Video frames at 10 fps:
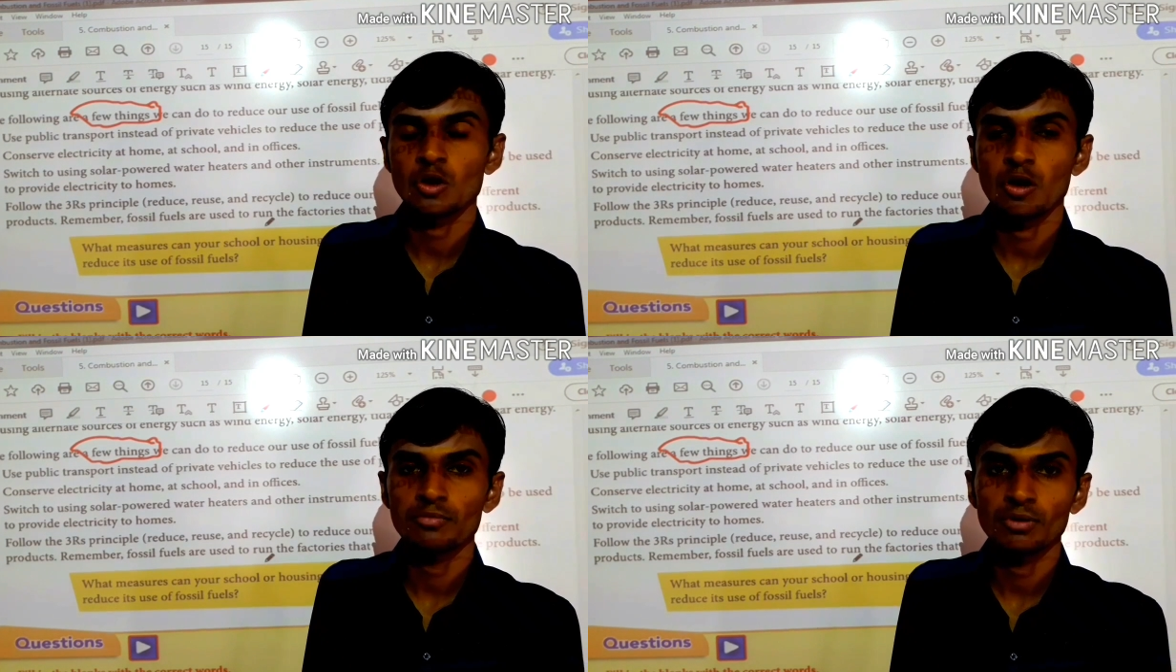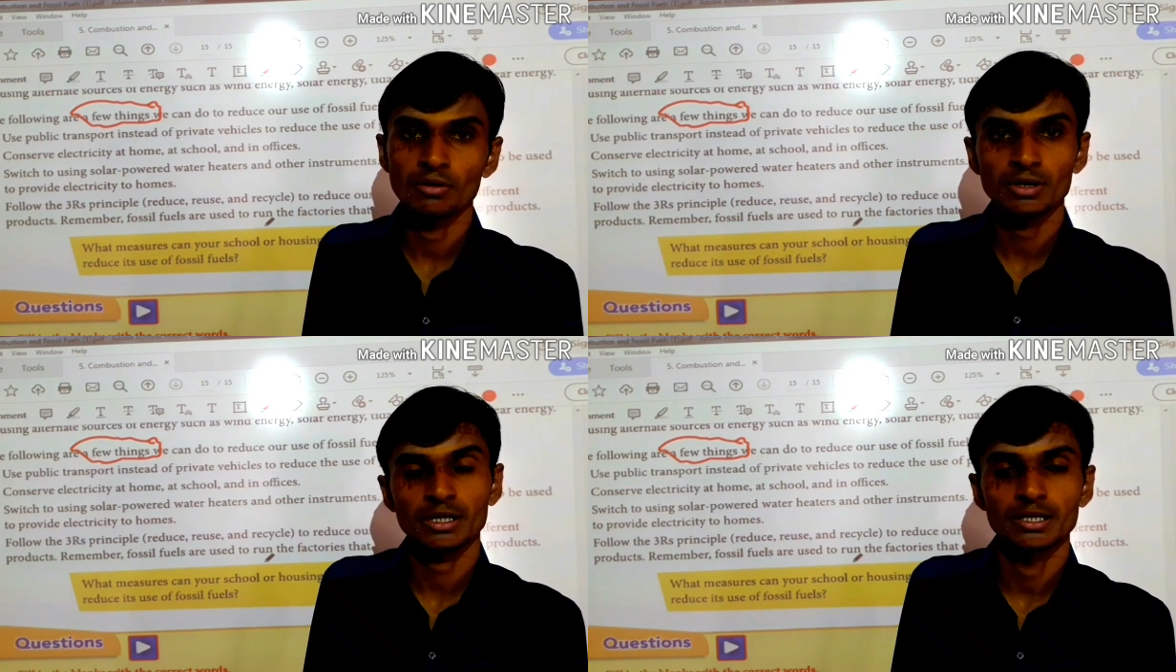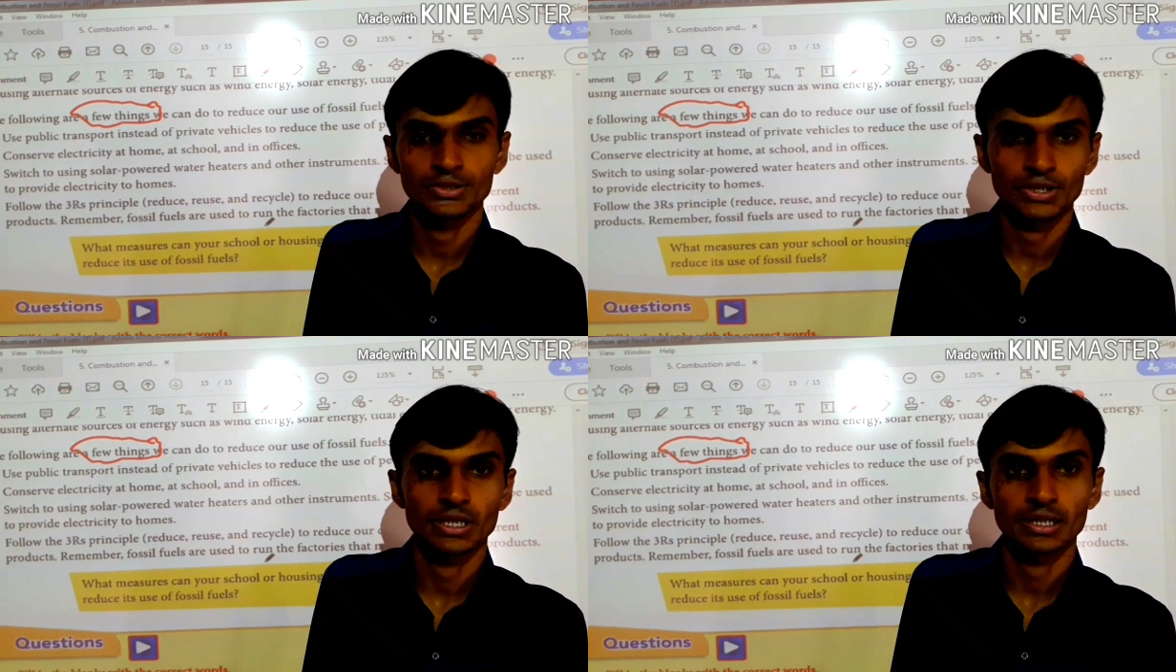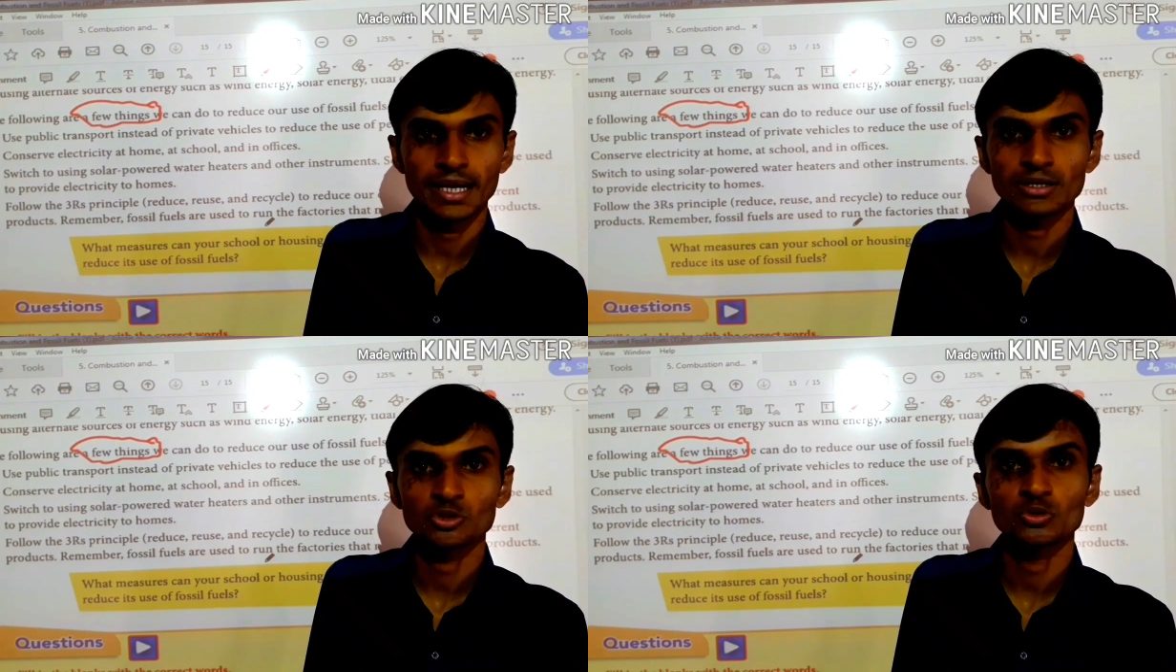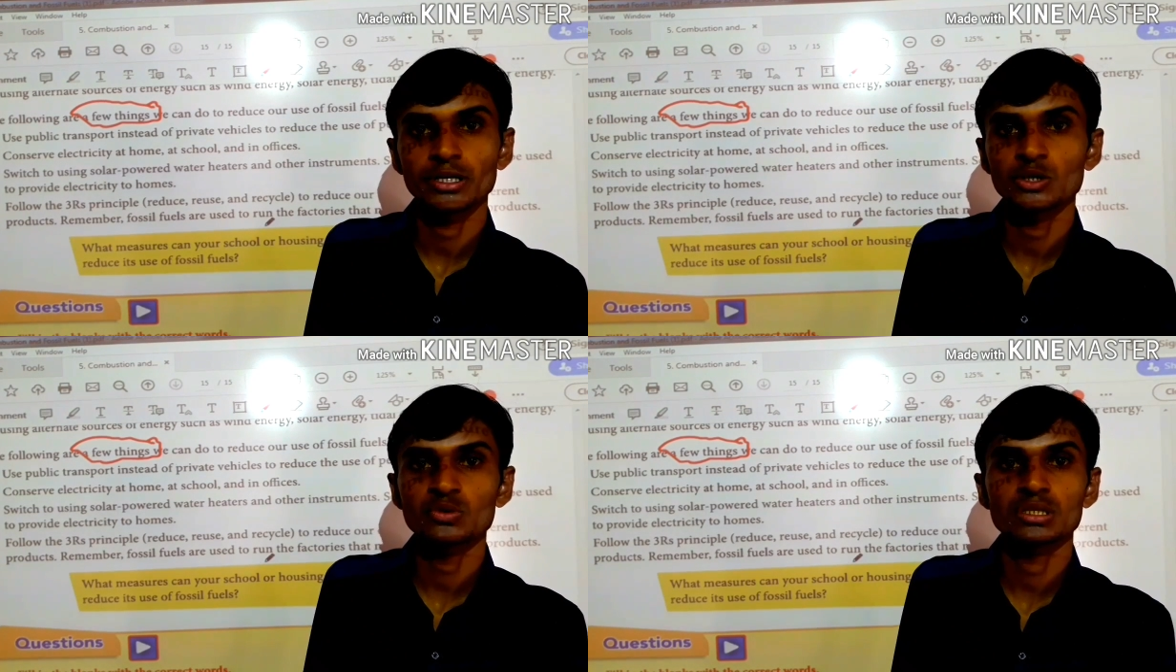of our country, right, to
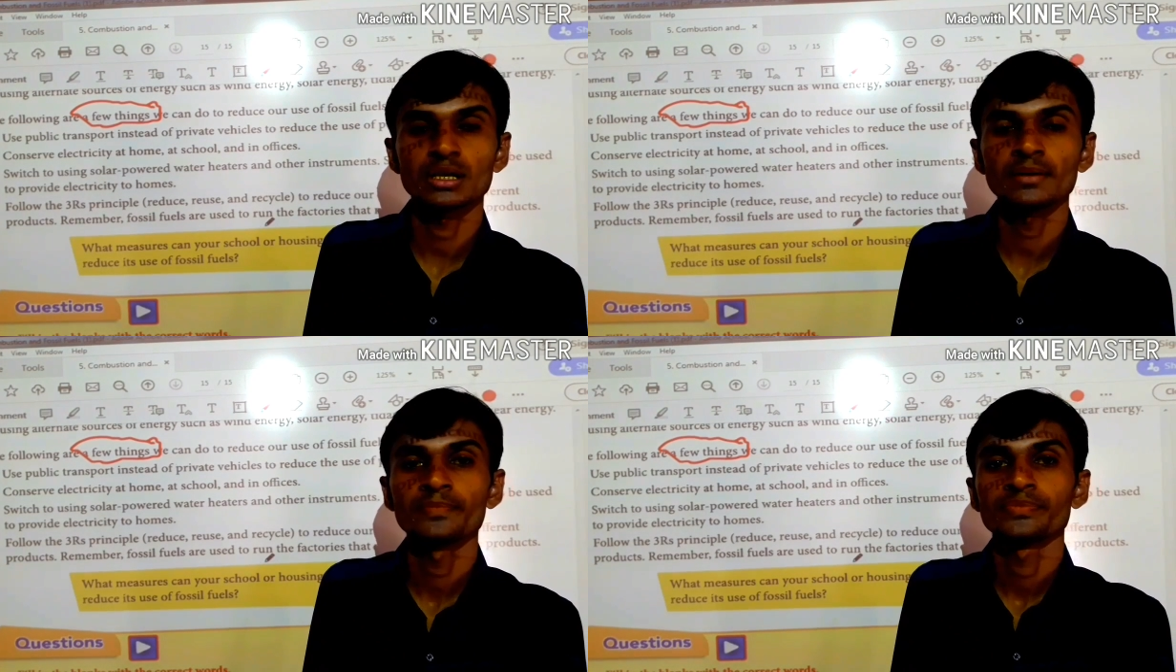reduce the